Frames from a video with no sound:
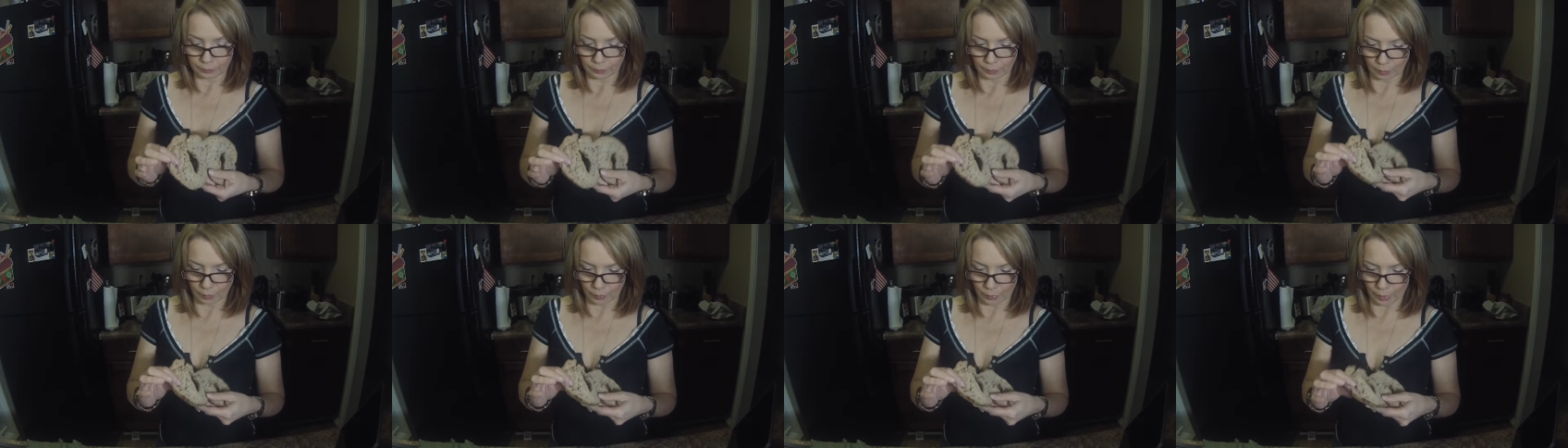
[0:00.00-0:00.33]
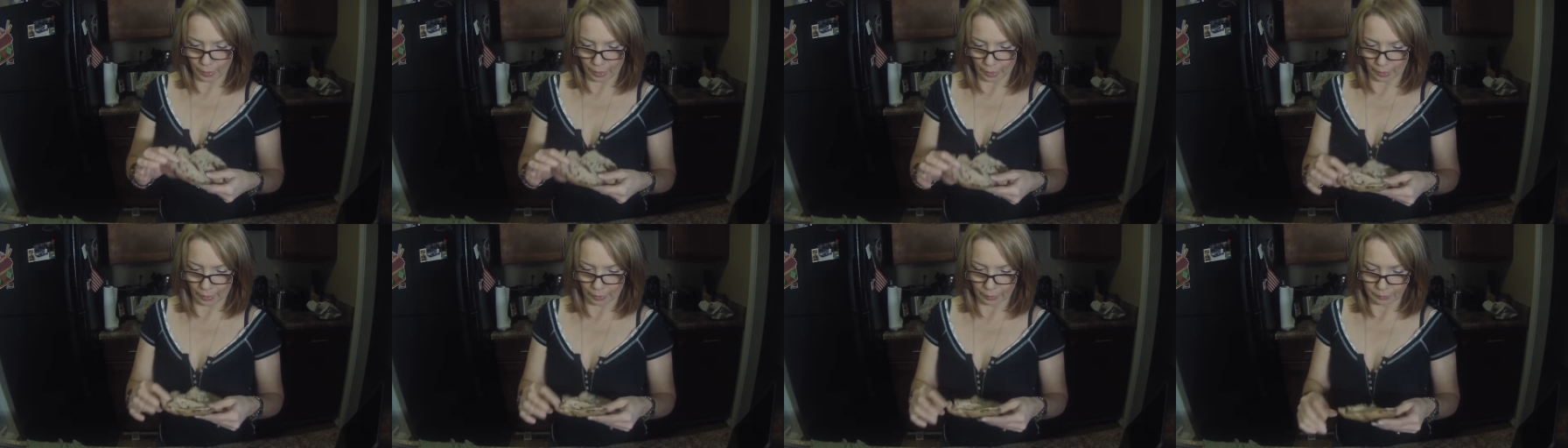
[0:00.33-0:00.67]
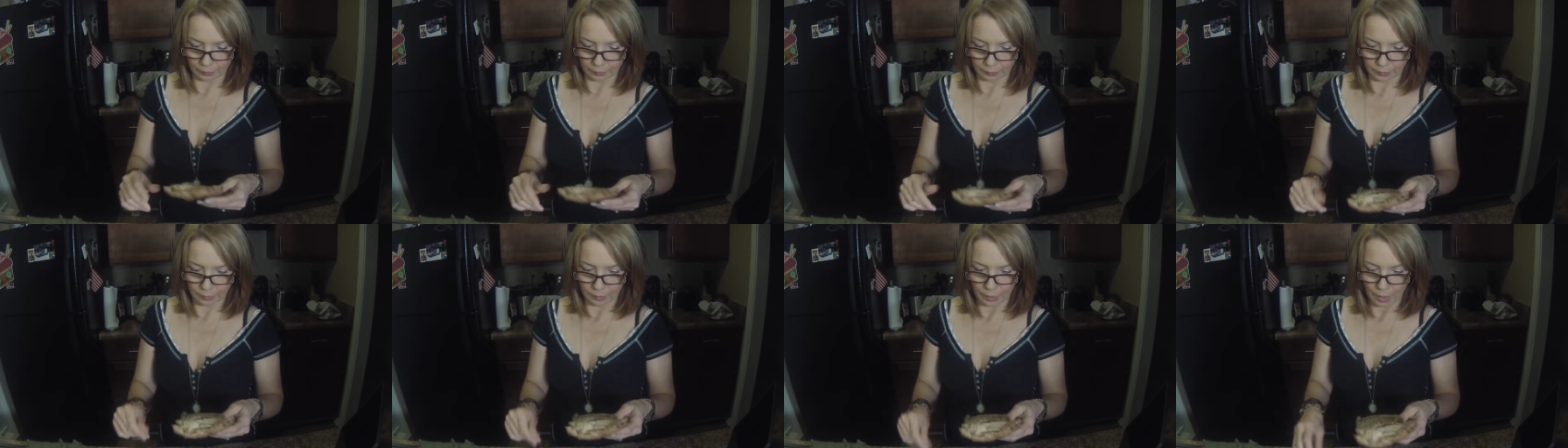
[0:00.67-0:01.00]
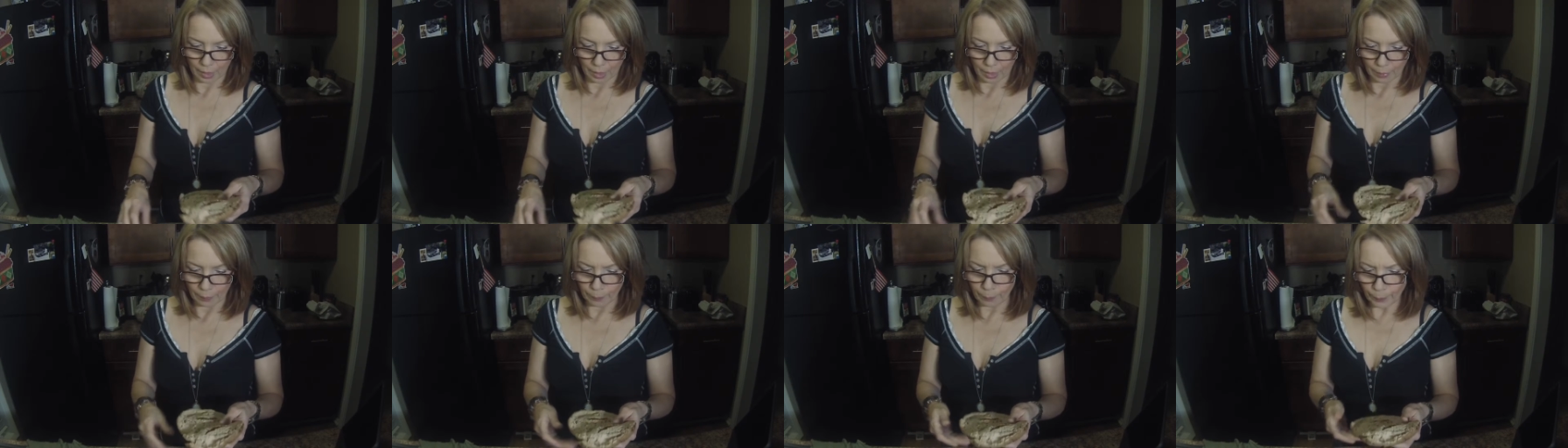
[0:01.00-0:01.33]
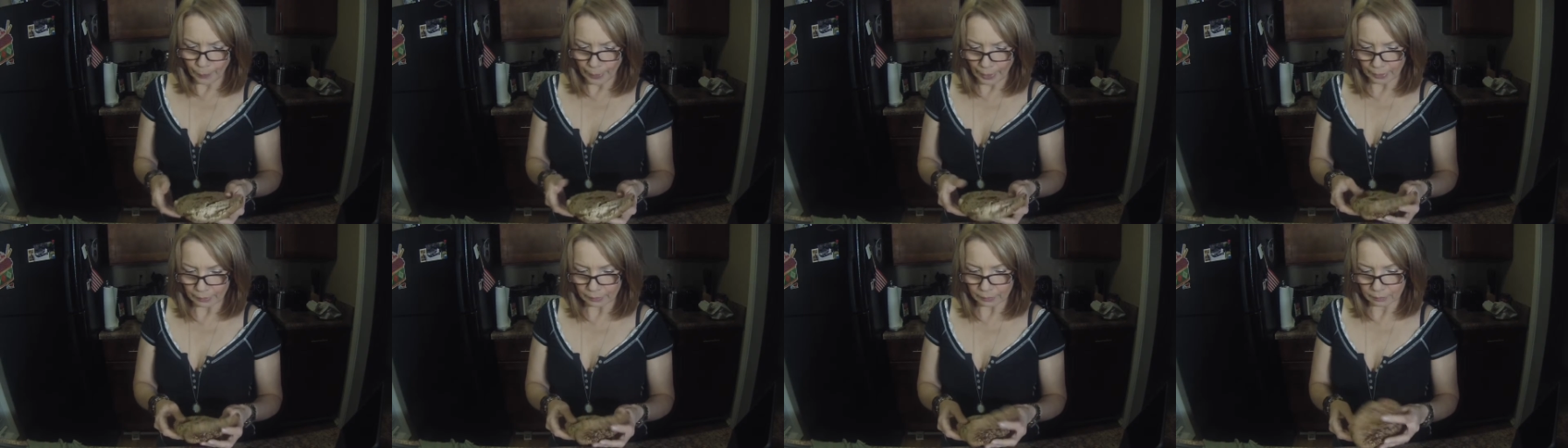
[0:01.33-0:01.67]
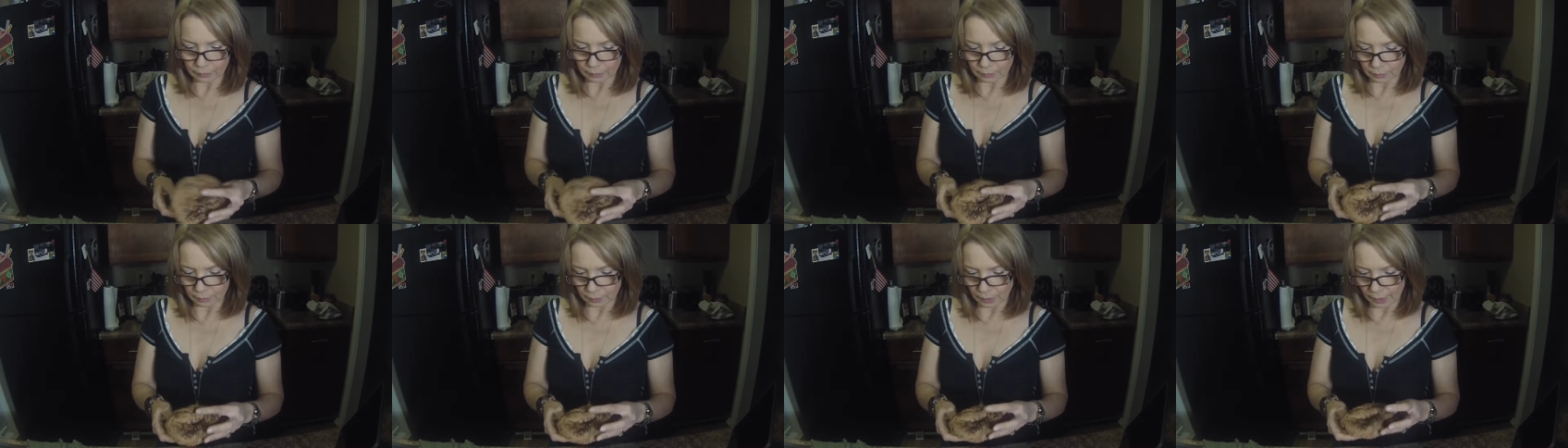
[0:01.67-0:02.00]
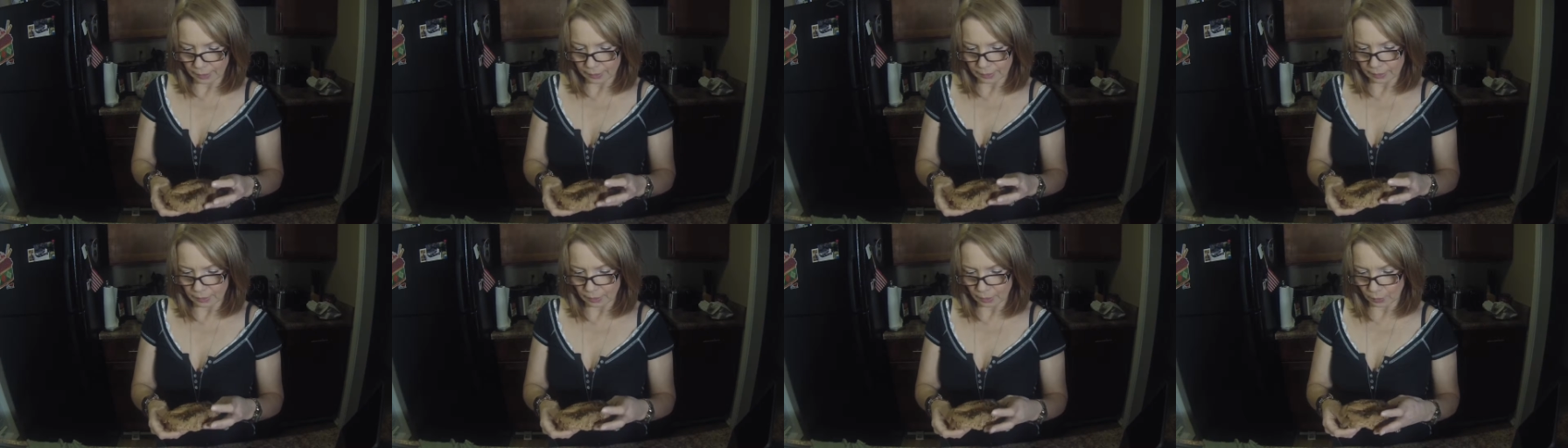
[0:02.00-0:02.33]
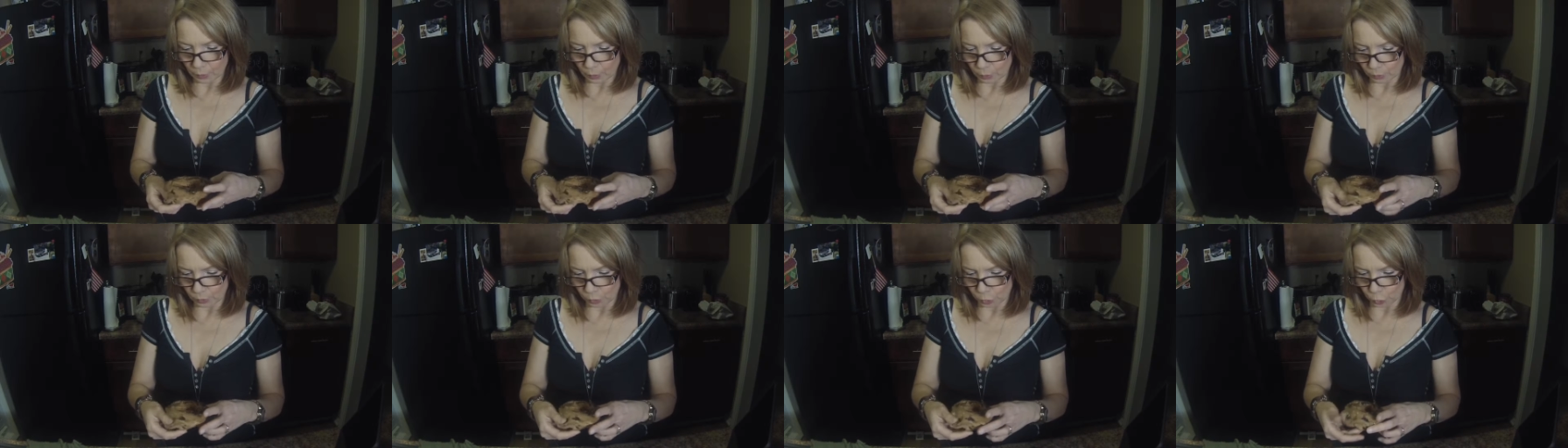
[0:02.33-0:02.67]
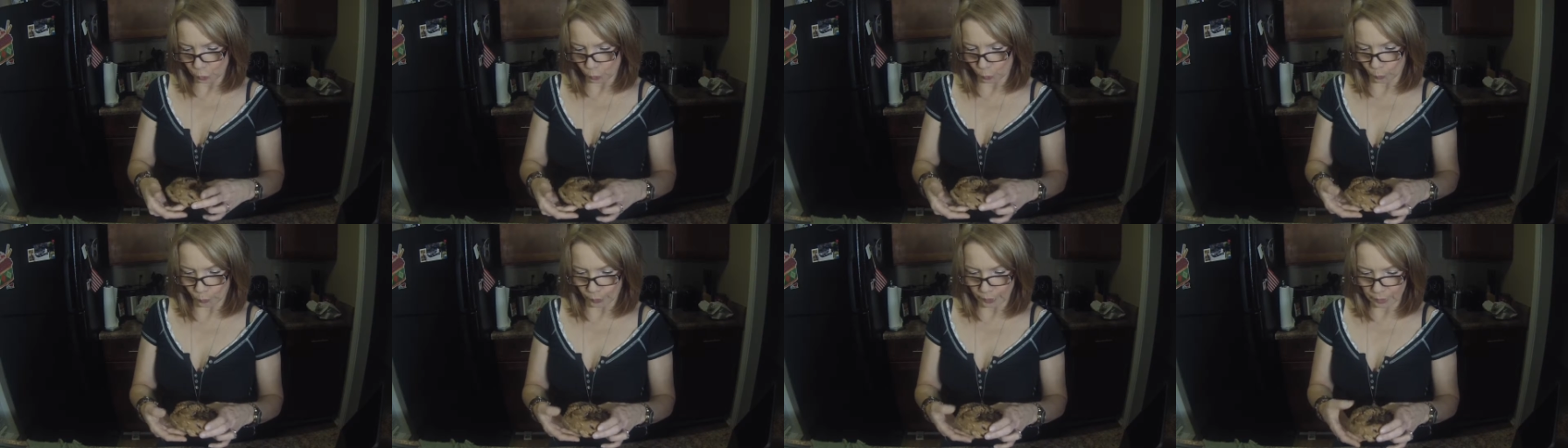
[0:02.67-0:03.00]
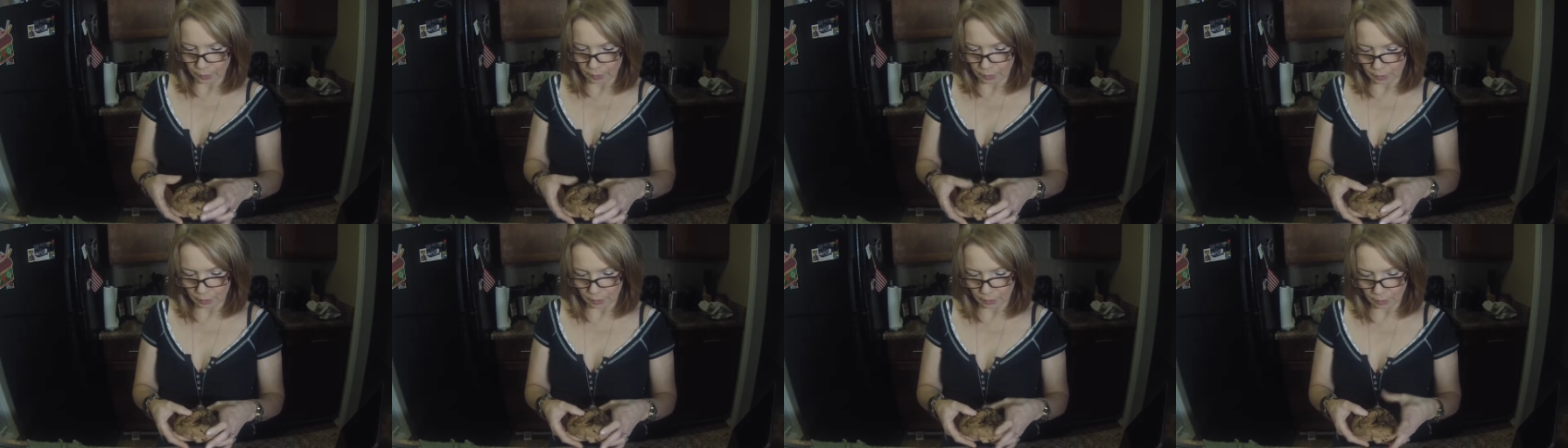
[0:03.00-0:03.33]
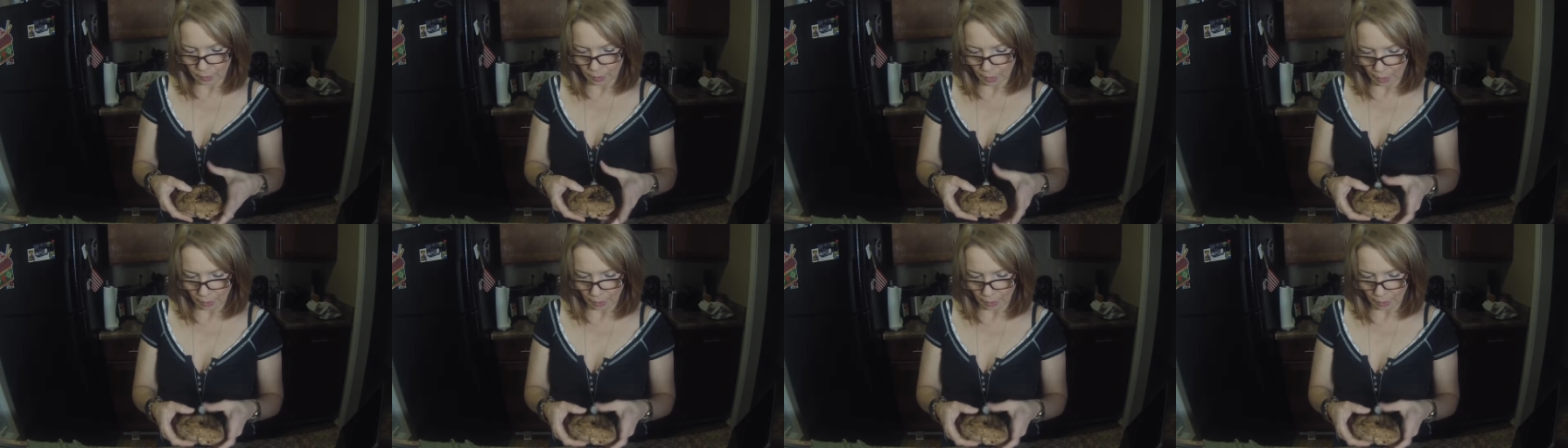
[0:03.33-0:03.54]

Okay, but it's a good choice.